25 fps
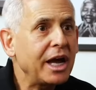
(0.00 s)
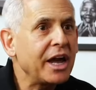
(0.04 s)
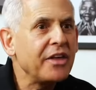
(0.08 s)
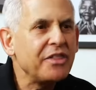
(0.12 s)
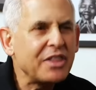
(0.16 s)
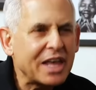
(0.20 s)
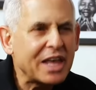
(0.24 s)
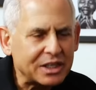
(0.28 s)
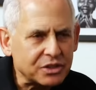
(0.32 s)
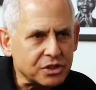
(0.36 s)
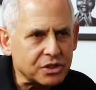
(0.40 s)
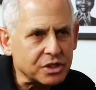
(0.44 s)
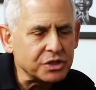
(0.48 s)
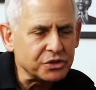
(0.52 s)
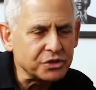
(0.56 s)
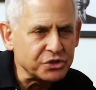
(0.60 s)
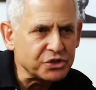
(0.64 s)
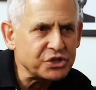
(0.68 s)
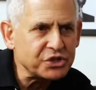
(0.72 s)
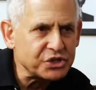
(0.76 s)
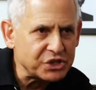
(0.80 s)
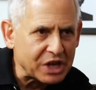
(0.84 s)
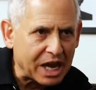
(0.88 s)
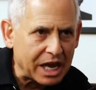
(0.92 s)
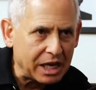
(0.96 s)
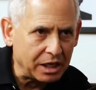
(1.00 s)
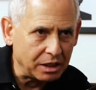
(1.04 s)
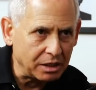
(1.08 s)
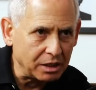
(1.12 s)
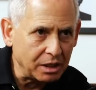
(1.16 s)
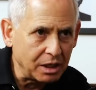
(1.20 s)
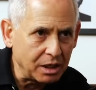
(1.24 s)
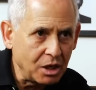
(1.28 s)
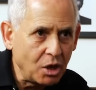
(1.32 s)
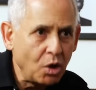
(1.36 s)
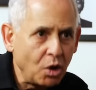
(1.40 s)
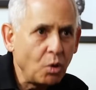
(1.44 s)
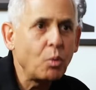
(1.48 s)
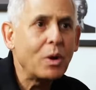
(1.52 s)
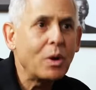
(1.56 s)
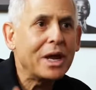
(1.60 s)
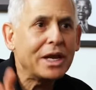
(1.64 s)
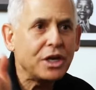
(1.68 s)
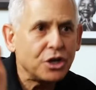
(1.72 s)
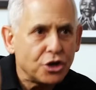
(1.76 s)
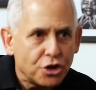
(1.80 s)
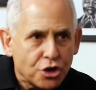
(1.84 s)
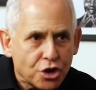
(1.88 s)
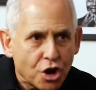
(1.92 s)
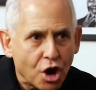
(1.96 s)
and that's insane
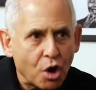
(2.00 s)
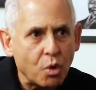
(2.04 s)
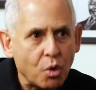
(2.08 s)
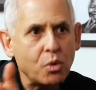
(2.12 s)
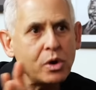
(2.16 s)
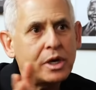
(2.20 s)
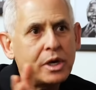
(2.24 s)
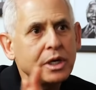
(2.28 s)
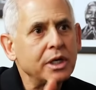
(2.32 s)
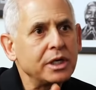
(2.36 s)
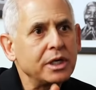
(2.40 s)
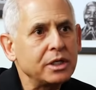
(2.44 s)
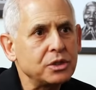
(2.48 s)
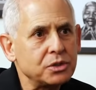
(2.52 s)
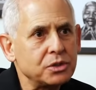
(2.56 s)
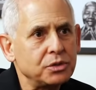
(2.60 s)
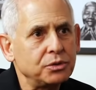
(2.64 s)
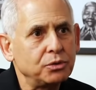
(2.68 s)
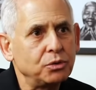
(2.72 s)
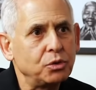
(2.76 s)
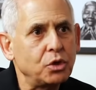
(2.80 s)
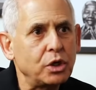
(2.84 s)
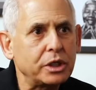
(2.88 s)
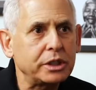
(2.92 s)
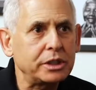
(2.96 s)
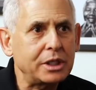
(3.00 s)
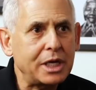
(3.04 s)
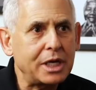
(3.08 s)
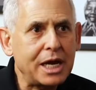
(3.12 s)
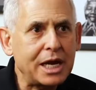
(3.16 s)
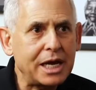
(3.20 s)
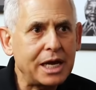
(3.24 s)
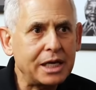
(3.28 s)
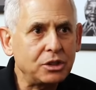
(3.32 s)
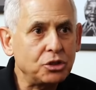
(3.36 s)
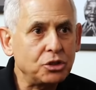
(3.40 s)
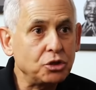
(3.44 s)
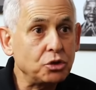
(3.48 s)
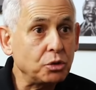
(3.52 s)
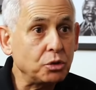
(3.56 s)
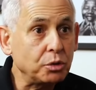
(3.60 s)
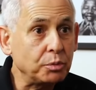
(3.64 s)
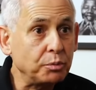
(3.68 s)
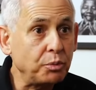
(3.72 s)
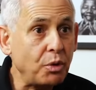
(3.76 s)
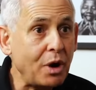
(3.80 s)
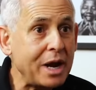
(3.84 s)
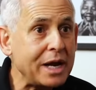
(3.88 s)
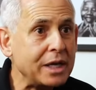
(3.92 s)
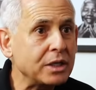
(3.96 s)
when no one has looked at your
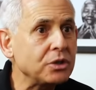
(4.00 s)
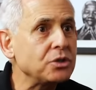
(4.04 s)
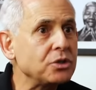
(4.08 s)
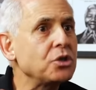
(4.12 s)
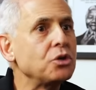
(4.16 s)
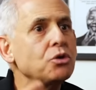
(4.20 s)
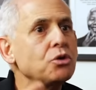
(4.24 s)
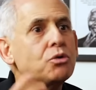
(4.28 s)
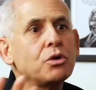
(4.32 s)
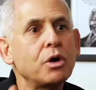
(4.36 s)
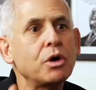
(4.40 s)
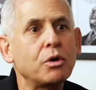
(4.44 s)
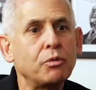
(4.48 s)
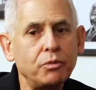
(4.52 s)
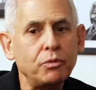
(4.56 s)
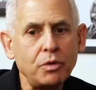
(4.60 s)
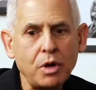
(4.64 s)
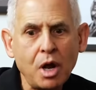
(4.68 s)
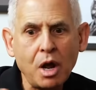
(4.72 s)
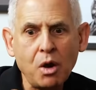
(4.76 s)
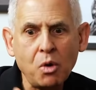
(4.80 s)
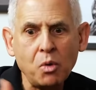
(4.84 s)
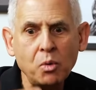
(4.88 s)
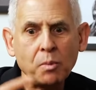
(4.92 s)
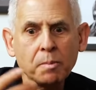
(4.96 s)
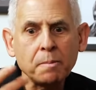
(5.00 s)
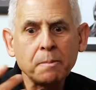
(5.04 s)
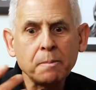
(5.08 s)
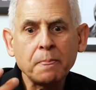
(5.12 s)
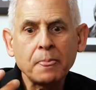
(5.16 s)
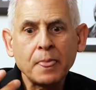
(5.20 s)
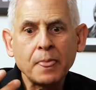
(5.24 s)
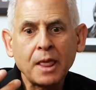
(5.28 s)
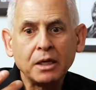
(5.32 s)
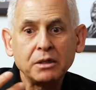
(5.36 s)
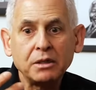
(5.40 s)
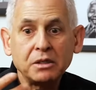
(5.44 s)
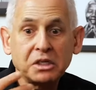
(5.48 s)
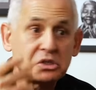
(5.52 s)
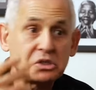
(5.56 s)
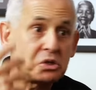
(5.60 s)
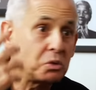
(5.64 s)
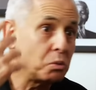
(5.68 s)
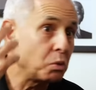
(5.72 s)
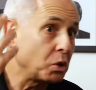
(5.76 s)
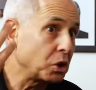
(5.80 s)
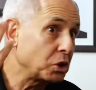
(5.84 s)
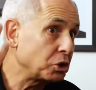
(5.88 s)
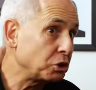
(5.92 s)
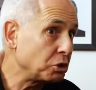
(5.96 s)
brain so you don't know does
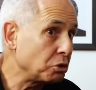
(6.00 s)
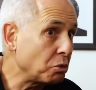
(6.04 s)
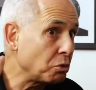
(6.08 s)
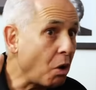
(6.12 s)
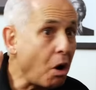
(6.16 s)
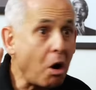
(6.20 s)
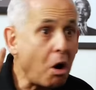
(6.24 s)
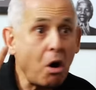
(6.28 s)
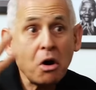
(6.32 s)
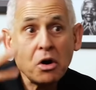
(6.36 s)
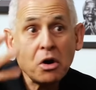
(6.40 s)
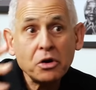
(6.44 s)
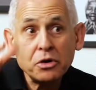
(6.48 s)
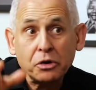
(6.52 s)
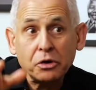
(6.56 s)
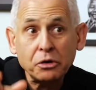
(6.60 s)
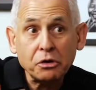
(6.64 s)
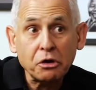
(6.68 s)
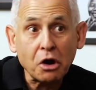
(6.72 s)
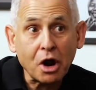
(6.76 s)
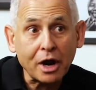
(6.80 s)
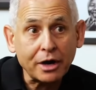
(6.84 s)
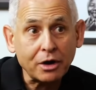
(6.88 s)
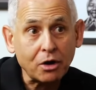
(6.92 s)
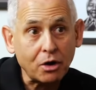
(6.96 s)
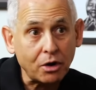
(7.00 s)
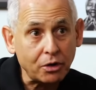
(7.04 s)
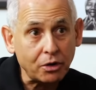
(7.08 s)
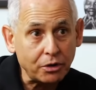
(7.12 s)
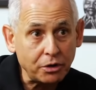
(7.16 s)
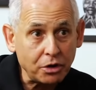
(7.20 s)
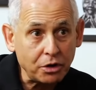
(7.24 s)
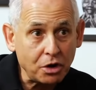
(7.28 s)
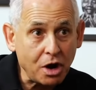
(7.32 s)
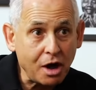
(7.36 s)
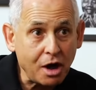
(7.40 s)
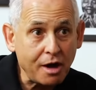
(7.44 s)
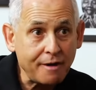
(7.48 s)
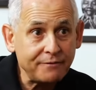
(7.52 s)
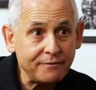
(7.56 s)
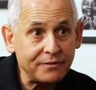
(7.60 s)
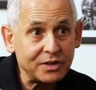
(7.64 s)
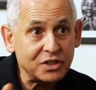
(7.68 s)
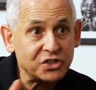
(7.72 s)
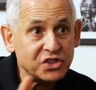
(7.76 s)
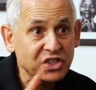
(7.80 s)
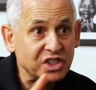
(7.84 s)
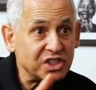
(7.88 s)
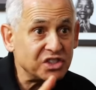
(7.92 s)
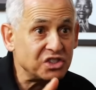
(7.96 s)
it work too hard or not hard enough?
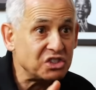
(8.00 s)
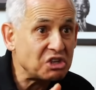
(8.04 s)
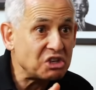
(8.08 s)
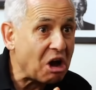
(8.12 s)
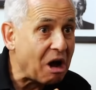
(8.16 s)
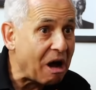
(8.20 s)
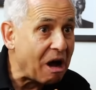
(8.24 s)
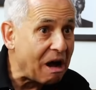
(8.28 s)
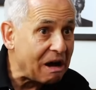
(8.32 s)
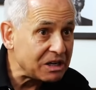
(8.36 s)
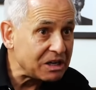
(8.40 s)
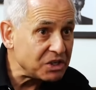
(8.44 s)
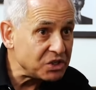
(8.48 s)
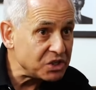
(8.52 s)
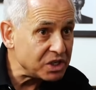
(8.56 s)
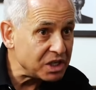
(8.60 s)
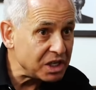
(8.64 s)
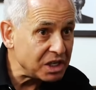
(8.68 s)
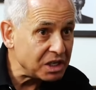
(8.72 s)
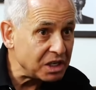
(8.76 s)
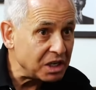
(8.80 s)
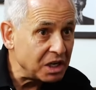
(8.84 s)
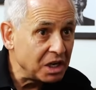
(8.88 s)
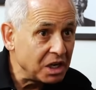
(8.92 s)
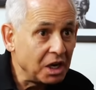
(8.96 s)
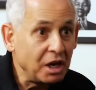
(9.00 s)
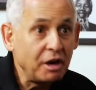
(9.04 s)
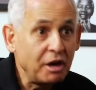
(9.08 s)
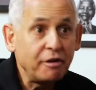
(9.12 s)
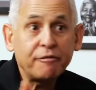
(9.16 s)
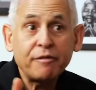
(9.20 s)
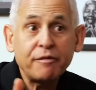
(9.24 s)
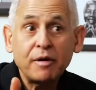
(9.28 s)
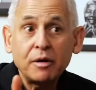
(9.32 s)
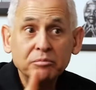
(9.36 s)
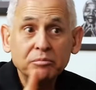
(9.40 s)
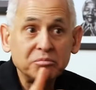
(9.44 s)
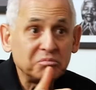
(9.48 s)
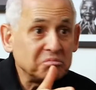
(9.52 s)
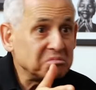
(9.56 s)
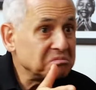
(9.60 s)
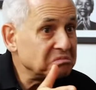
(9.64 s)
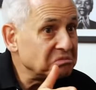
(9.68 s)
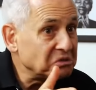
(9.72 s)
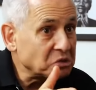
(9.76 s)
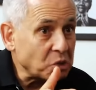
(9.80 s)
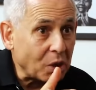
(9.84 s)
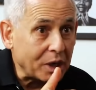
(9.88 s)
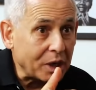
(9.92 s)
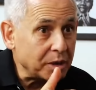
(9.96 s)
Is it toxic from
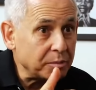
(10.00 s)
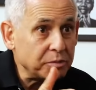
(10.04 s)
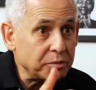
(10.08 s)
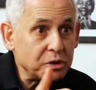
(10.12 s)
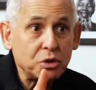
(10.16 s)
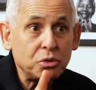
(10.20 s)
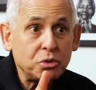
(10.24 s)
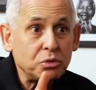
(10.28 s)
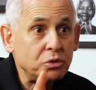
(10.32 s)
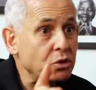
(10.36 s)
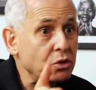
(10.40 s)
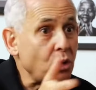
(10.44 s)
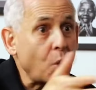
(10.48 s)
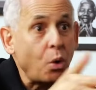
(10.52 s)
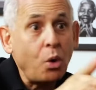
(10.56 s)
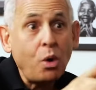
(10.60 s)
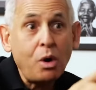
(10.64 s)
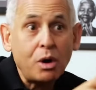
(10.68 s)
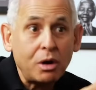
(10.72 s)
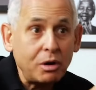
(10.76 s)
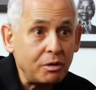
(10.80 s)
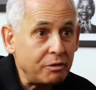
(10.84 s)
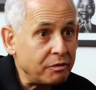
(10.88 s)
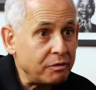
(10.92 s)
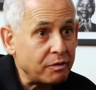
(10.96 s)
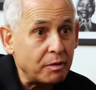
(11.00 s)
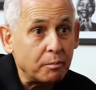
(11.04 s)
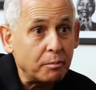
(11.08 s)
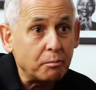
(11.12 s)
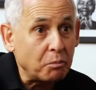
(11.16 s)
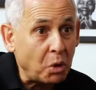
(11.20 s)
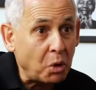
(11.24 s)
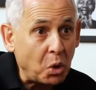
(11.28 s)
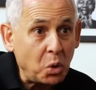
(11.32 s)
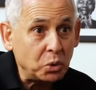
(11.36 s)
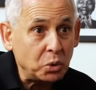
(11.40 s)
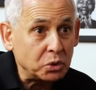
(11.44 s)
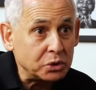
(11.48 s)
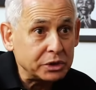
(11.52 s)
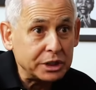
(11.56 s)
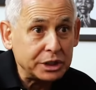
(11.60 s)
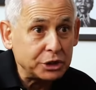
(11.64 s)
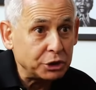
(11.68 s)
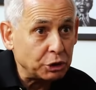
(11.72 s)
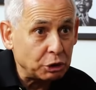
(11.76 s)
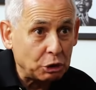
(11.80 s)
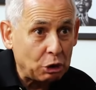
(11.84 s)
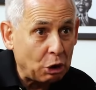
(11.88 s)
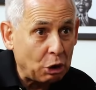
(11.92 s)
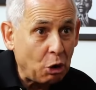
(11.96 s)
drug abuse or from mold
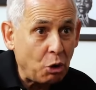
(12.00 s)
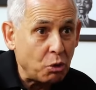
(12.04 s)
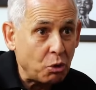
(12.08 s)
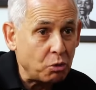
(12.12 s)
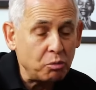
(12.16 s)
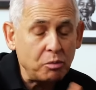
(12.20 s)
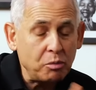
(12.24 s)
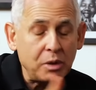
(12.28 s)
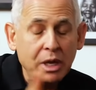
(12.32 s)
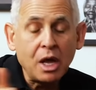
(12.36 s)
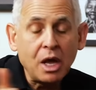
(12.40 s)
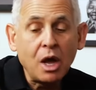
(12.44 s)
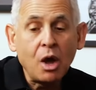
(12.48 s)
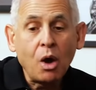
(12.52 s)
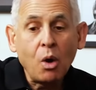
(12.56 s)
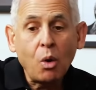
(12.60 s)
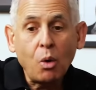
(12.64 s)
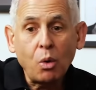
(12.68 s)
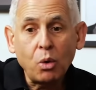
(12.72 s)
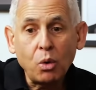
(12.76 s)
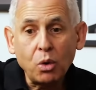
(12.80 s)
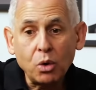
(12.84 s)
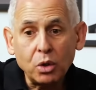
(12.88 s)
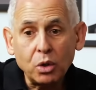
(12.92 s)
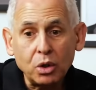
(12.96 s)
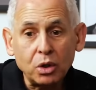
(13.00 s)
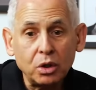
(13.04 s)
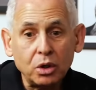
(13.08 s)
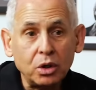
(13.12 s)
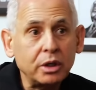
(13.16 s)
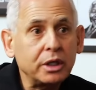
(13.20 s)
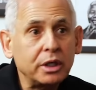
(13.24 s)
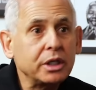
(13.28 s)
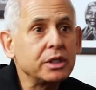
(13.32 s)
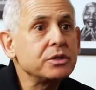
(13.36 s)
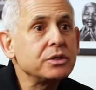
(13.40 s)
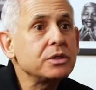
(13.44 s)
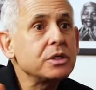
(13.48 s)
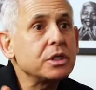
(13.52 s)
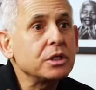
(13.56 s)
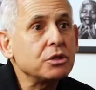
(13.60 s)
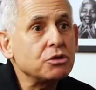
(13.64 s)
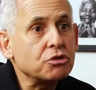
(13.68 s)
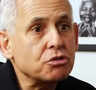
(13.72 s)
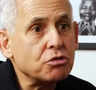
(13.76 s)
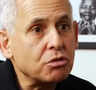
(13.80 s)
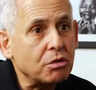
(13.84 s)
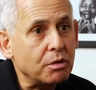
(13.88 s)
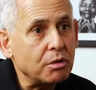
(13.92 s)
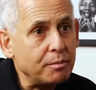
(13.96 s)
in your home? Or is
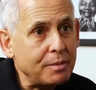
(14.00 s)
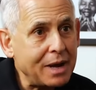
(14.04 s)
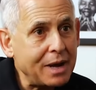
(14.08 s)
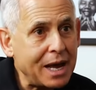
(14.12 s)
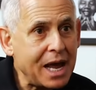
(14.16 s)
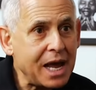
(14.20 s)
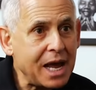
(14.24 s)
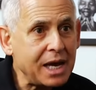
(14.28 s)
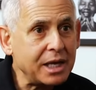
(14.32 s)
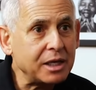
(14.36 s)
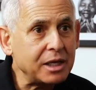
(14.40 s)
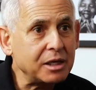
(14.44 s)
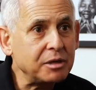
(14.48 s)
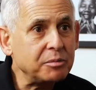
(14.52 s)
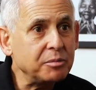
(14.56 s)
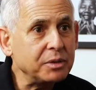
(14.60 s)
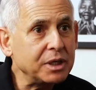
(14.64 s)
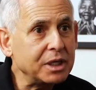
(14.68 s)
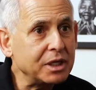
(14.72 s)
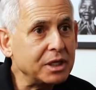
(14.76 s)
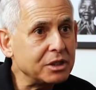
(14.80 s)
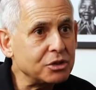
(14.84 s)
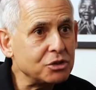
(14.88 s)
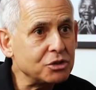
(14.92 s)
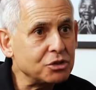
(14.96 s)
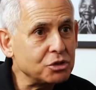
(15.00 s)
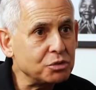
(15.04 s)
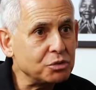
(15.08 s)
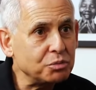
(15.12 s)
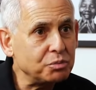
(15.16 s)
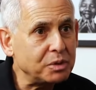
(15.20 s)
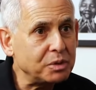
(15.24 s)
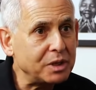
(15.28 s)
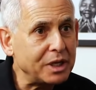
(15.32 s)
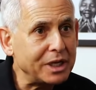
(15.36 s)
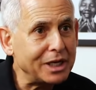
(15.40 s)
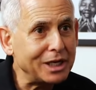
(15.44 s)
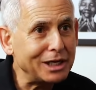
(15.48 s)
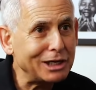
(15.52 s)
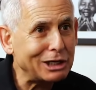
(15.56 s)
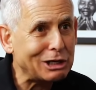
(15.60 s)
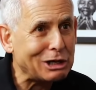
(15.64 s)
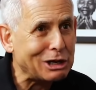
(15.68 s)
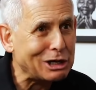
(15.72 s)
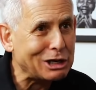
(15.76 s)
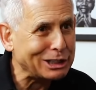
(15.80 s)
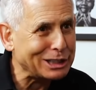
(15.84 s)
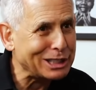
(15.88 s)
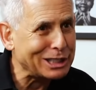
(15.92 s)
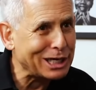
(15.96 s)
it traumatic because you played a
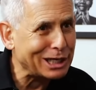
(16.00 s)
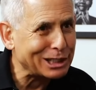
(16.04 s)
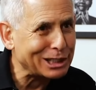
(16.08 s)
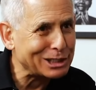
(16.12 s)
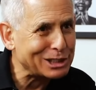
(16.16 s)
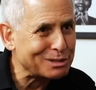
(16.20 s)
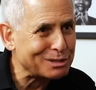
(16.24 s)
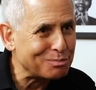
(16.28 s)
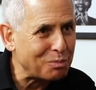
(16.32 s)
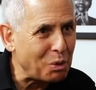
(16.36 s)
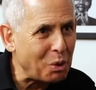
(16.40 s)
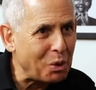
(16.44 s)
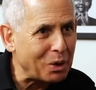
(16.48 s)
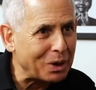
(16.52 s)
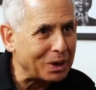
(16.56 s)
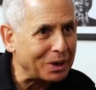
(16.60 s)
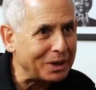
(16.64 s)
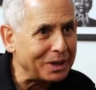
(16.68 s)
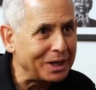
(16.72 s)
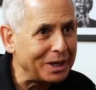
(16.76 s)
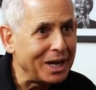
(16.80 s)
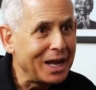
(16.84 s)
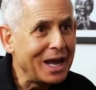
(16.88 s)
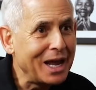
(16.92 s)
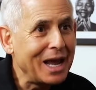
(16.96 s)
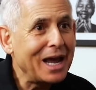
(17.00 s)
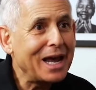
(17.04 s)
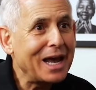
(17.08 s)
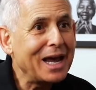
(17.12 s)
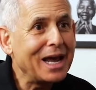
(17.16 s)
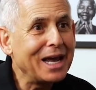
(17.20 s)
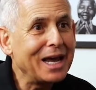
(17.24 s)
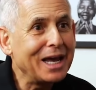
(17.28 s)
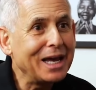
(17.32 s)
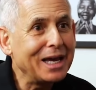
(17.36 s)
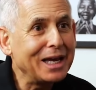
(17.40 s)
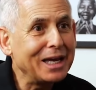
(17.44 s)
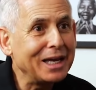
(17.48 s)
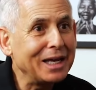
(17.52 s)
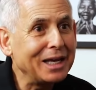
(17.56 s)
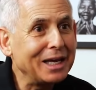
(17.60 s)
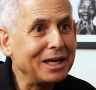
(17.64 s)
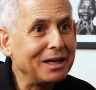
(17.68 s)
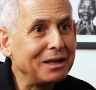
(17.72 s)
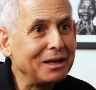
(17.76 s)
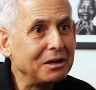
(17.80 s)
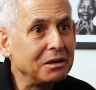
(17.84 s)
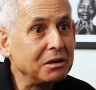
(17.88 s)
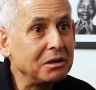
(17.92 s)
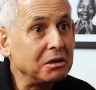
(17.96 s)
contact sport
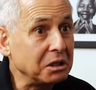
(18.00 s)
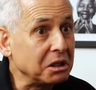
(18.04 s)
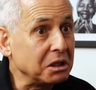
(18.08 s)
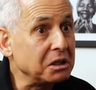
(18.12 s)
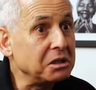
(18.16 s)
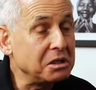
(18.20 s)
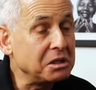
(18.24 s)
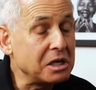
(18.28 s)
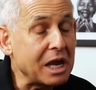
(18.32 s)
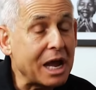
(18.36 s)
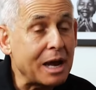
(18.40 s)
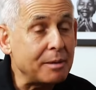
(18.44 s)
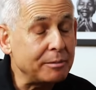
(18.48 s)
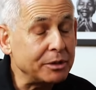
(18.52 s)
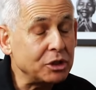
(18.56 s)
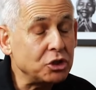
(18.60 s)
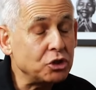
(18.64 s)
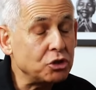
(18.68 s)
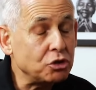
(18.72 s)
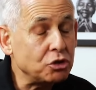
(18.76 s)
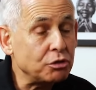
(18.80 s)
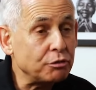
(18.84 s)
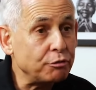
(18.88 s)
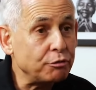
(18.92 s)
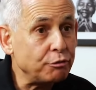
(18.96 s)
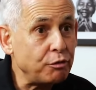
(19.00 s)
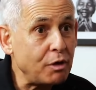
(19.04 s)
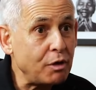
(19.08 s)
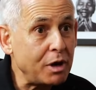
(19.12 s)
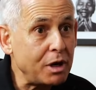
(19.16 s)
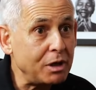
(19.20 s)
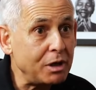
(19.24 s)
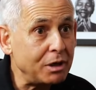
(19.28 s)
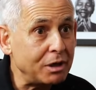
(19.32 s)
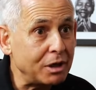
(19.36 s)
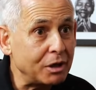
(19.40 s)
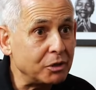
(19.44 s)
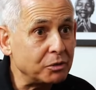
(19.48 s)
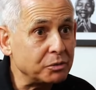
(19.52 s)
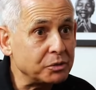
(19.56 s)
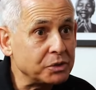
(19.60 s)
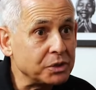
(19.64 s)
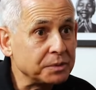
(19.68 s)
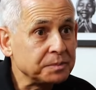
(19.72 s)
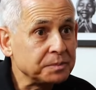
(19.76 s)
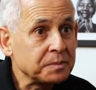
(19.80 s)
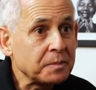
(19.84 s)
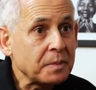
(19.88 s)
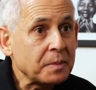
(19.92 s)
and it damaged your frontal lobes?